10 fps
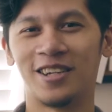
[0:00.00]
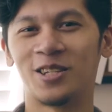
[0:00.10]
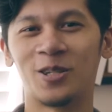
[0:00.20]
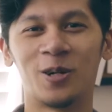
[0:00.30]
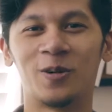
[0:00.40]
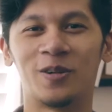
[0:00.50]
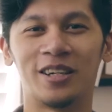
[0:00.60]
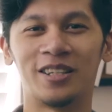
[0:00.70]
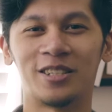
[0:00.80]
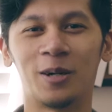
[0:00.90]
So
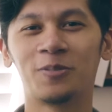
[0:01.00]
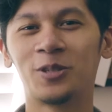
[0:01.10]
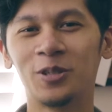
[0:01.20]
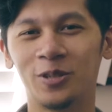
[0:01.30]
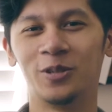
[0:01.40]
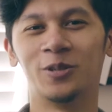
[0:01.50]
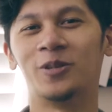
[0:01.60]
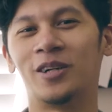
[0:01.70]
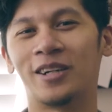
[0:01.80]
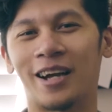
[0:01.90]
it's up to
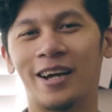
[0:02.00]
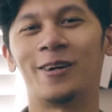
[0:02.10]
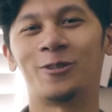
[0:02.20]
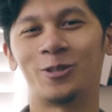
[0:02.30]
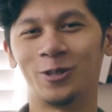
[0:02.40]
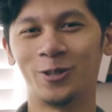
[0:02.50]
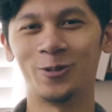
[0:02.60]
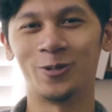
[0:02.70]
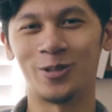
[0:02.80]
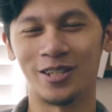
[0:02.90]
you on how to
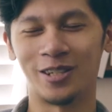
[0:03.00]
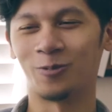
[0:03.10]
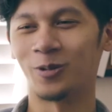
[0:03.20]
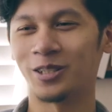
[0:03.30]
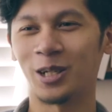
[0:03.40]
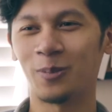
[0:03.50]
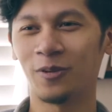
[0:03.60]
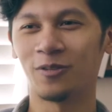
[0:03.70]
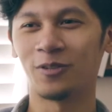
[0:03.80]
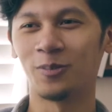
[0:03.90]
use and what type
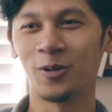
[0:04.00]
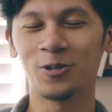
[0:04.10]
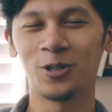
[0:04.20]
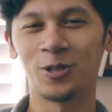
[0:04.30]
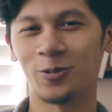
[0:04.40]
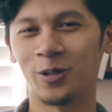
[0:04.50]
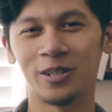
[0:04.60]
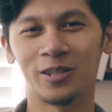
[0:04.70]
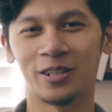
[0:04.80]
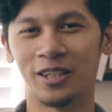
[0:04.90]
of emotion you want
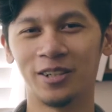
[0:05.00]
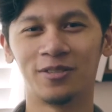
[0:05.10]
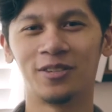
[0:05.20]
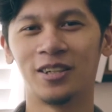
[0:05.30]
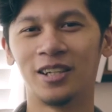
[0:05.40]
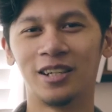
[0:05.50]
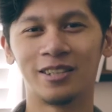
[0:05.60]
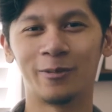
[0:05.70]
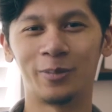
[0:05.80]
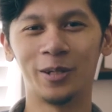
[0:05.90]
to give
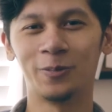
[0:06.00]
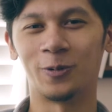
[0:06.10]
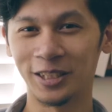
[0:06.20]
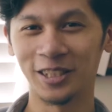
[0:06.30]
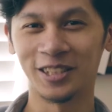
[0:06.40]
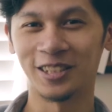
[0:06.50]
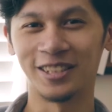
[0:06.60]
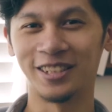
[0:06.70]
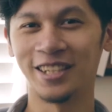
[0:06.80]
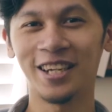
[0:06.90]
to people, because
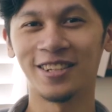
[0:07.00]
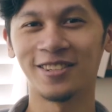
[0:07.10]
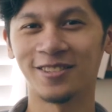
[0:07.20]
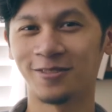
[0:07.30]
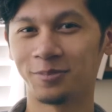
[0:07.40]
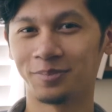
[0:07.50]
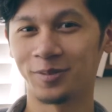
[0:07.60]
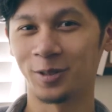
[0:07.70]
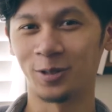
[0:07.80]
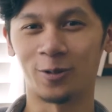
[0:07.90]
in the end,
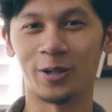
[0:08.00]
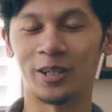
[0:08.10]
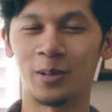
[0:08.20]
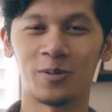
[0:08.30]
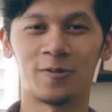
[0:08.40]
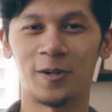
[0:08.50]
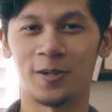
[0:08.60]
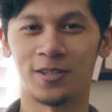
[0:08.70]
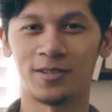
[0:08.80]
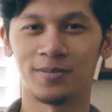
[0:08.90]
story comes
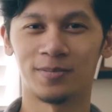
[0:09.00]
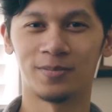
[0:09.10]
first.